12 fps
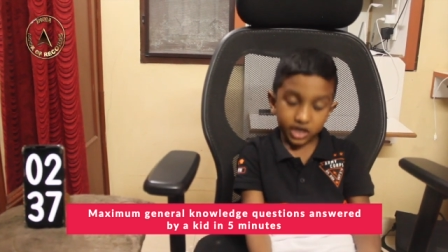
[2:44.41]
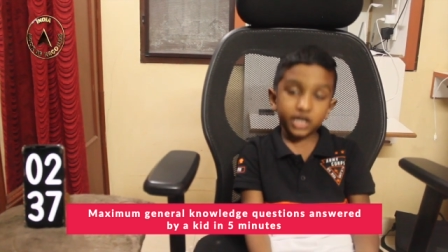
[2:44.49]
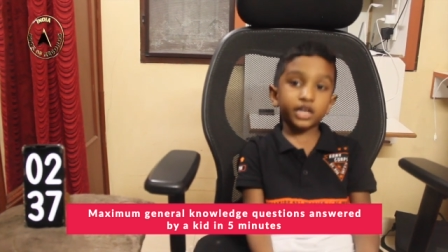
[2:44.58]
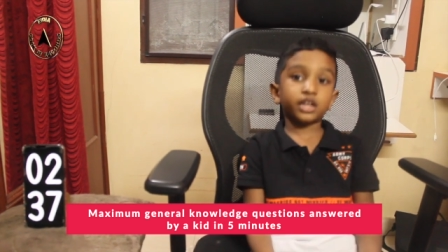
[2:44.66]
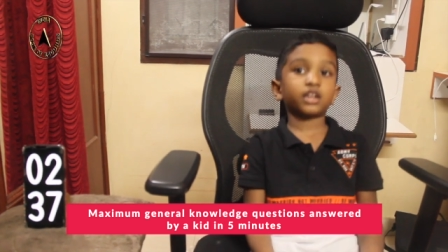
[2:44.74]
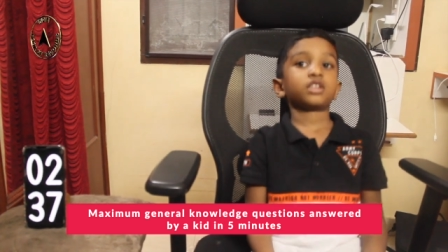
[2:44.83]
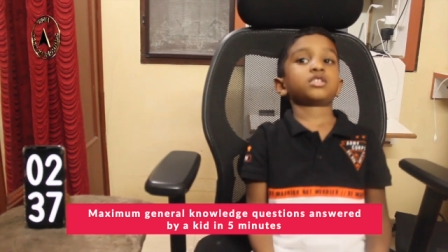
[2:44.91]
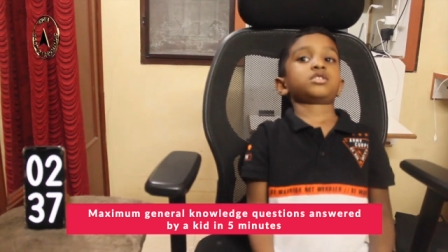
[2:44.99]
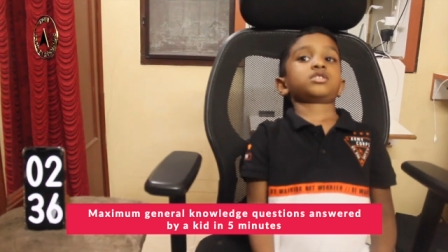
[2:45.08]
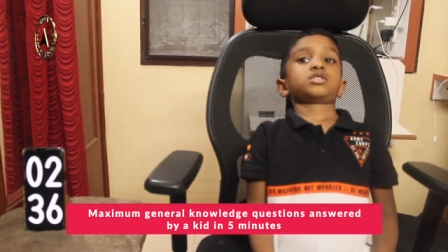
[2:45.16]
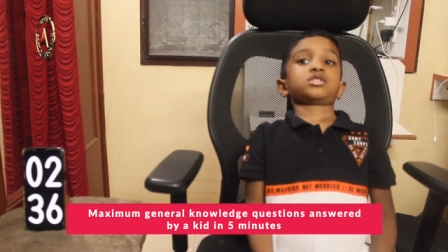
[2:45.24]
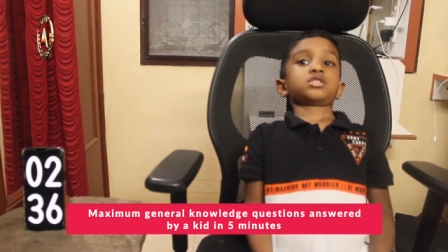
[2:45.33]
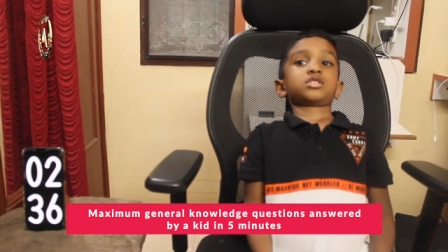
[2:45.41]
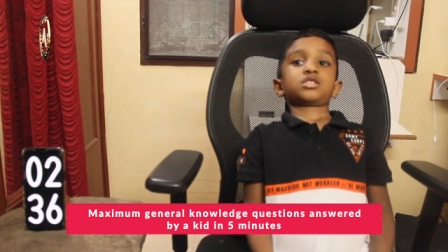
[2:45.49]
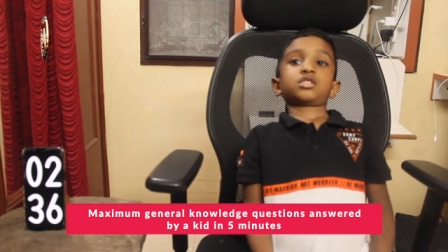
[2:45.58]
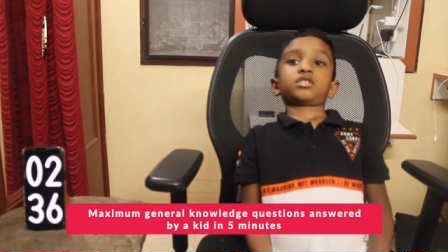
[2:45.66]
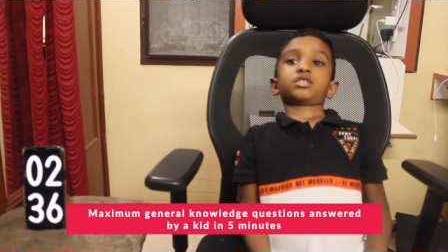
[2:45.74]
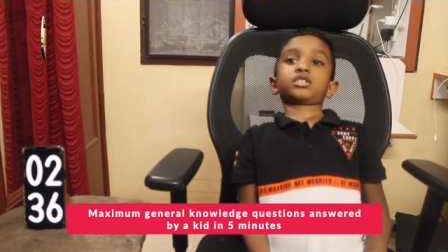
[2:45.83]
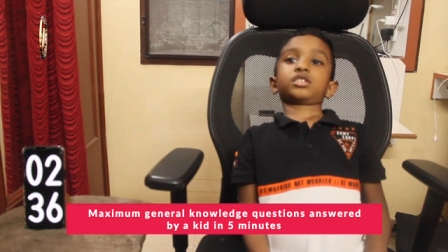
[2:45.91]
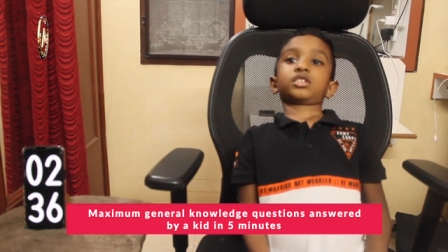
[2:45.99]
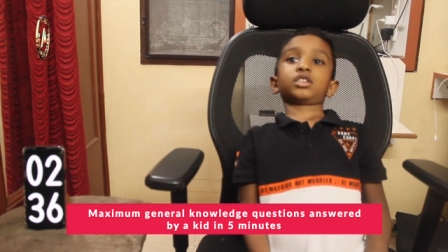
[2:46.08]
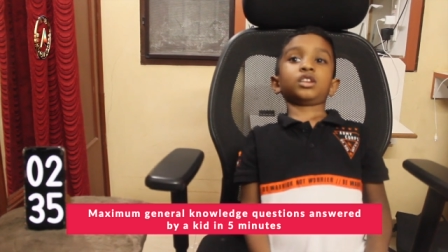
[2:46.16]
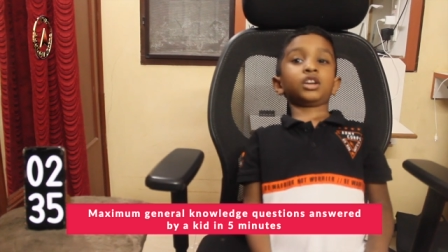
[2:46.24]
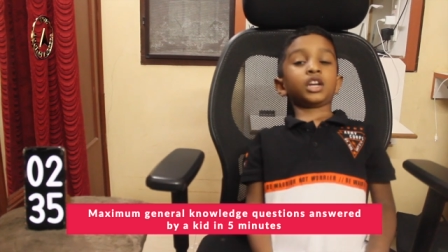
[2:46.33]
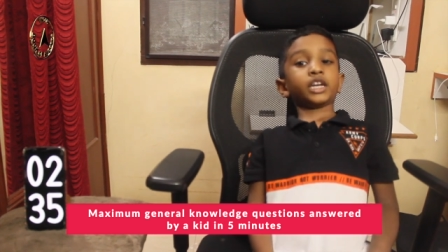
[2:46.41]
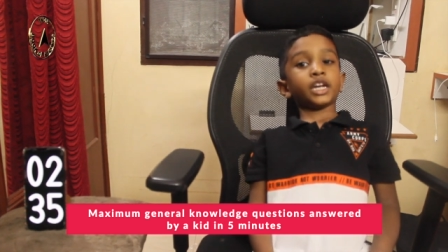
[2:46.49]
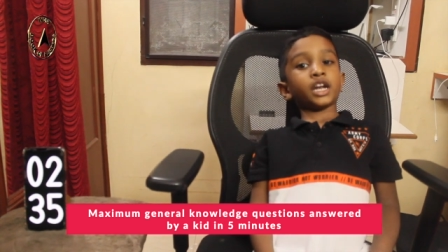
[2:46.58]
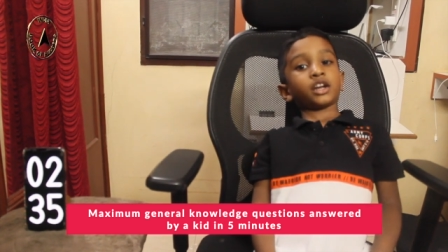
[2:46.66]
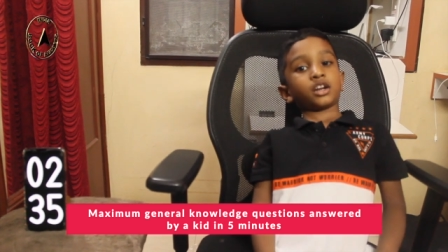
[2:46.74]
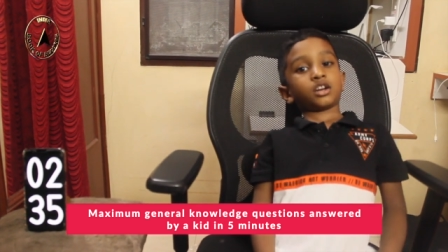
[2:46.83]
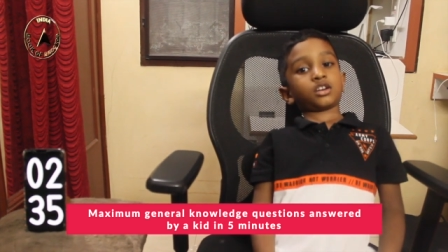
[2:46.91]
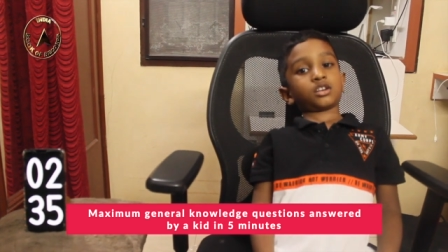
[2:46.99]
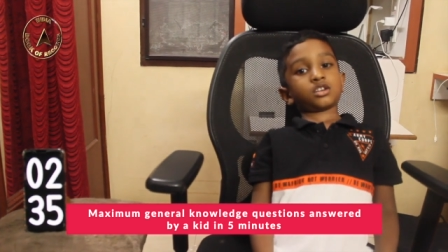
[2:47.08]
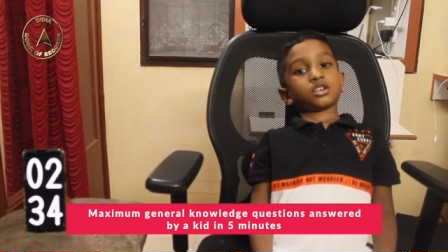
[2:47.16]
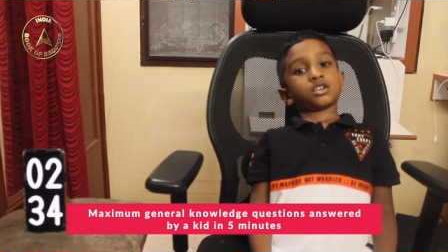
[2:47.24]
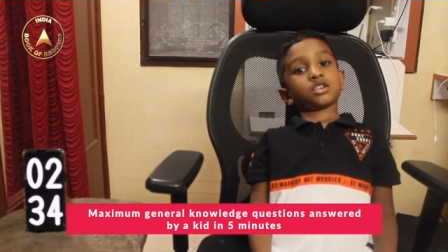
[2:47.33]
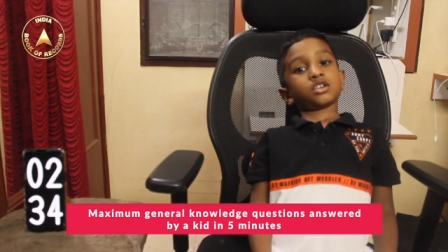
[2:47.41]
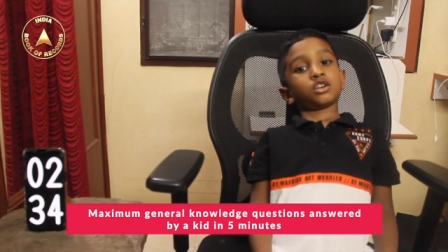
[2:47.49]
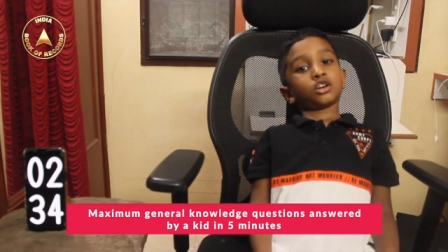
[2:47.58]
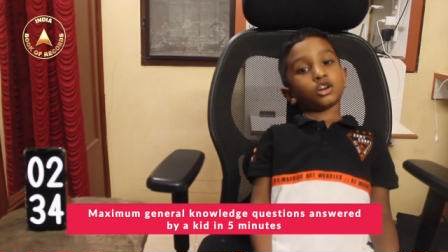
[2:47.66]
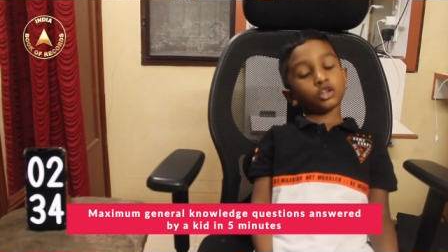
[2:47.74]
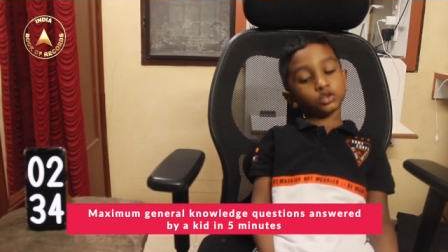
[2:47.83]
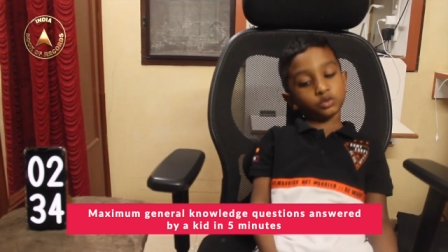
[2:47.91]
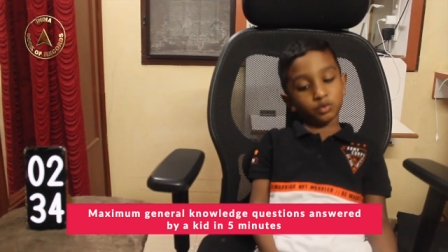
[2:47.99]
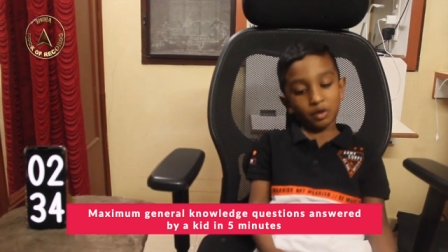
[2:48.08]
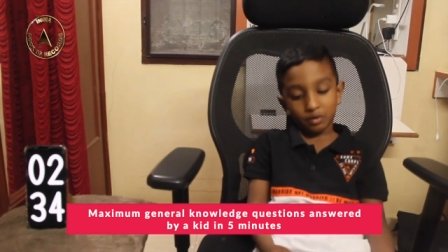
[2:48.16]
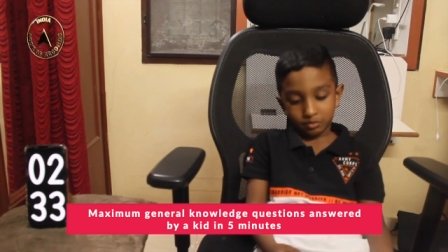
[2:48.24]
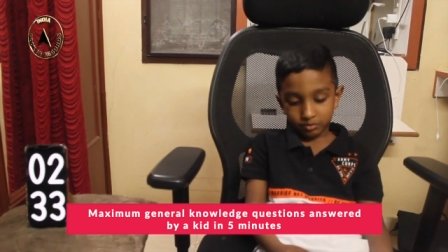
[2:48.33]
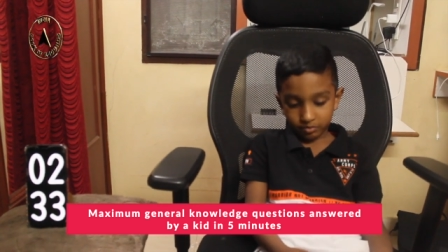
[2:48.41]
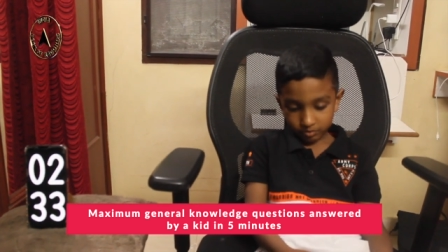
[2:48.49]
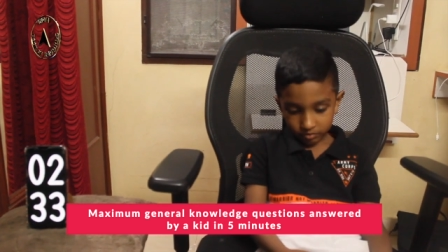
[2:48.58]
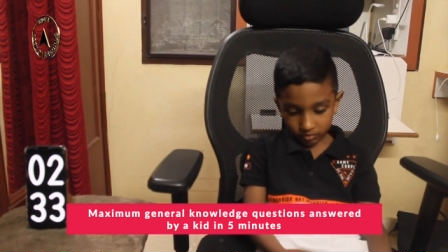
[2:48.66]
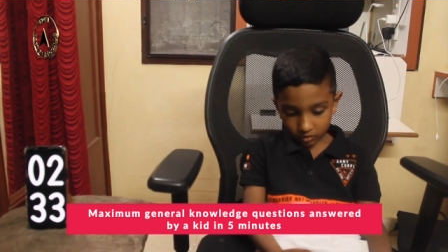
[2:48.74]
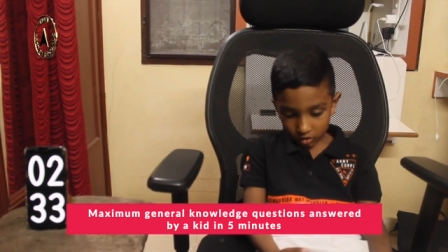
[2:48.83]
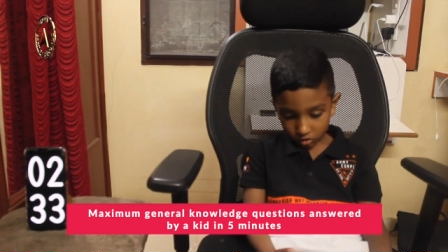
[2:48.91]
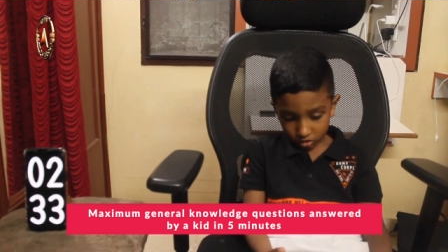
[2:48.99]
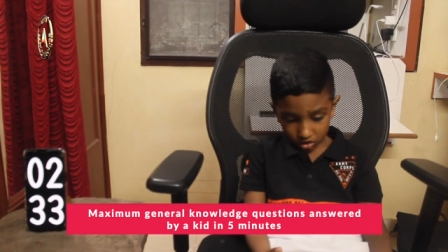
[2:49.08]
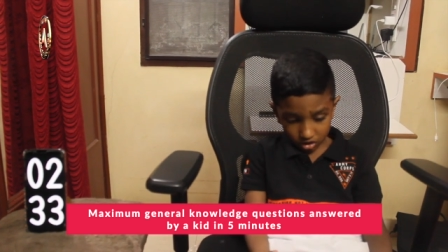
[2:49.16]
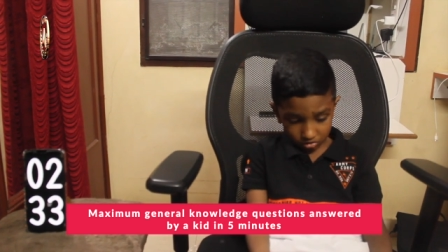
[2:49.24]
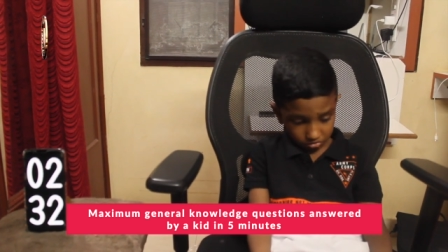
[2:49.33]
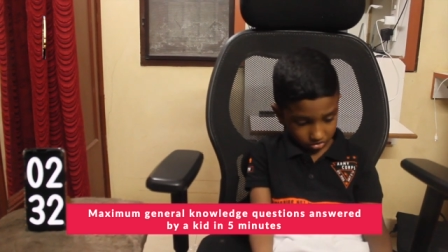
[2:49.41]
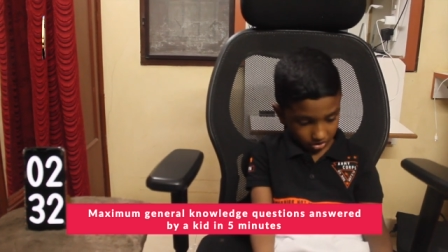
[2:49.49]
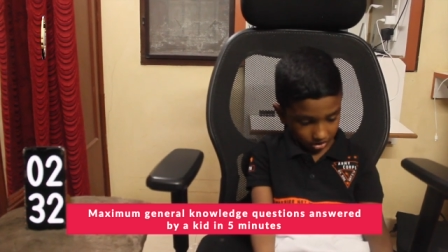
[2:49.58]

Animal called as following: king of forest, lion, friend of farmers, earthworm, person of forest, orangutan,